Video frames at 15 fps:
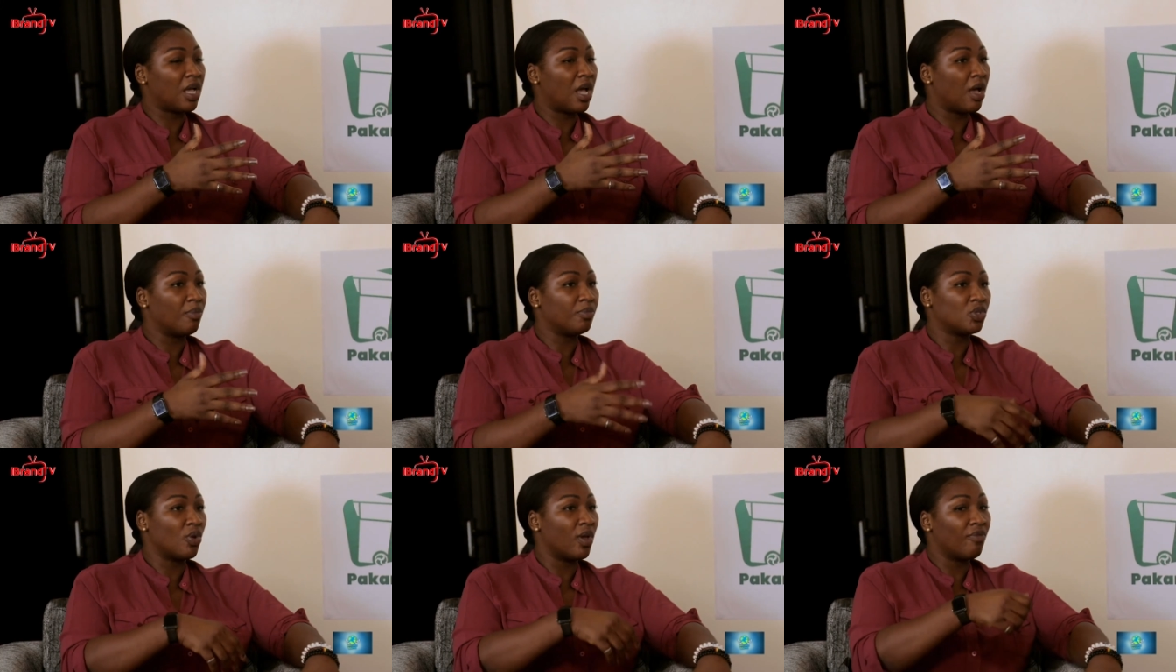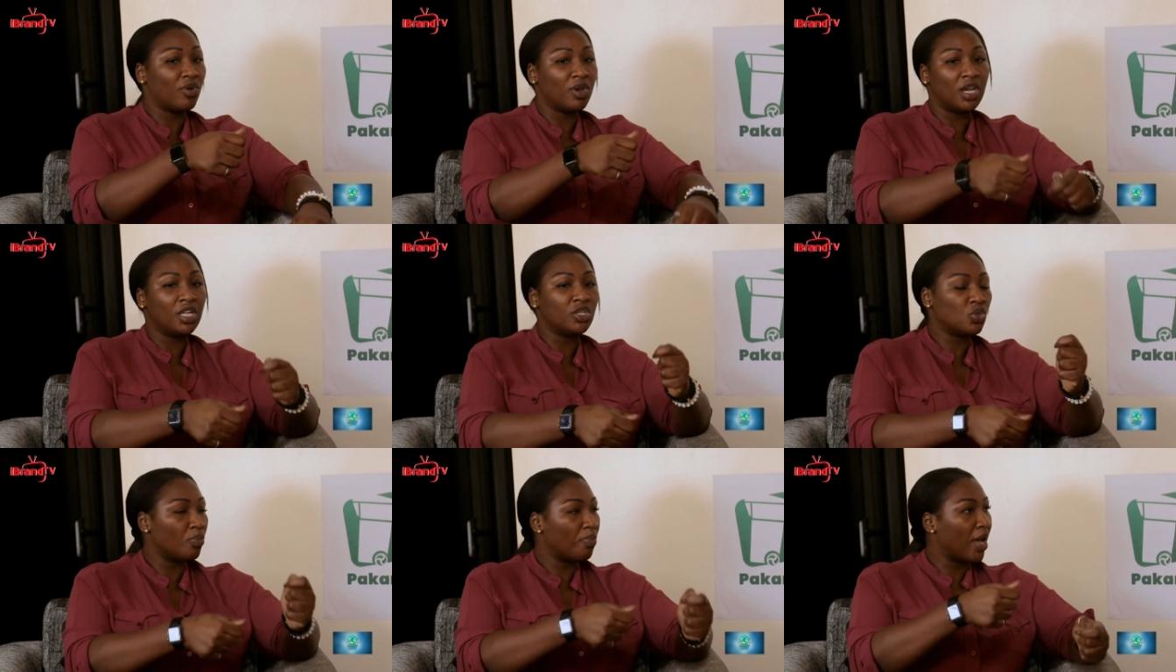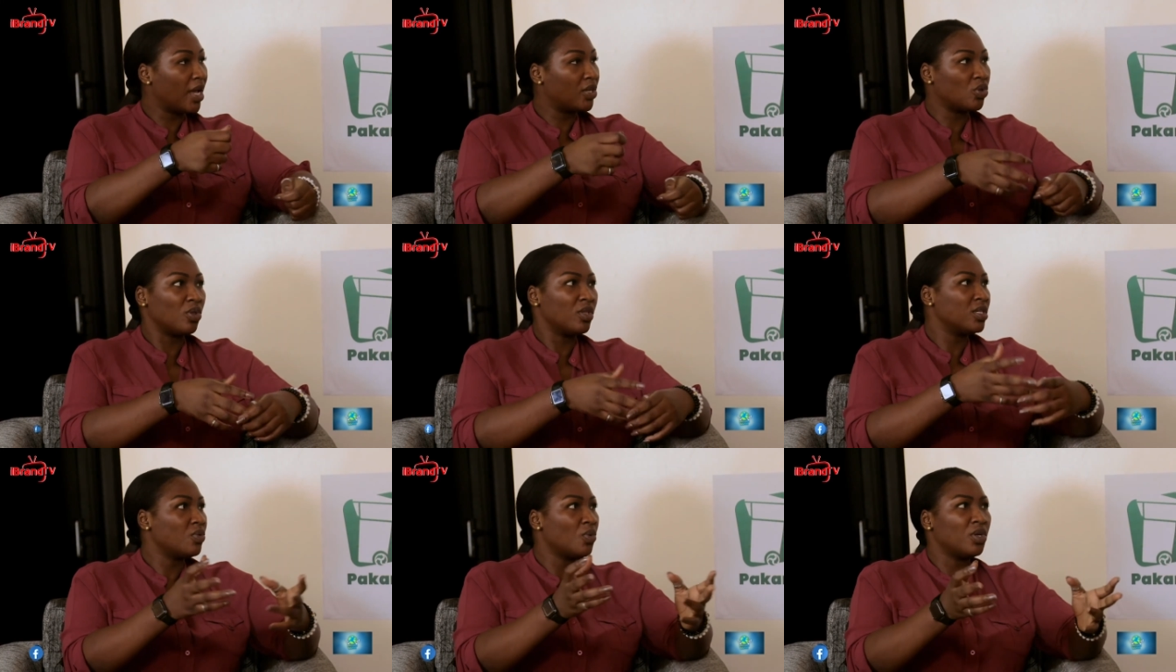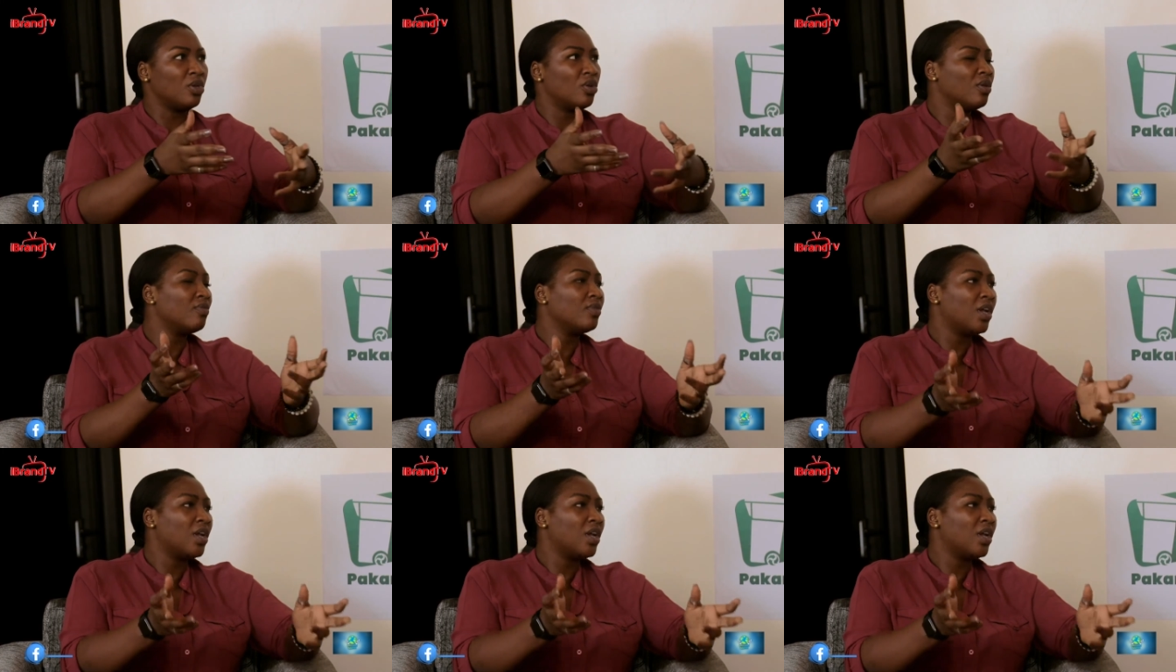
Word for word: um, so every little bag so this one you don't even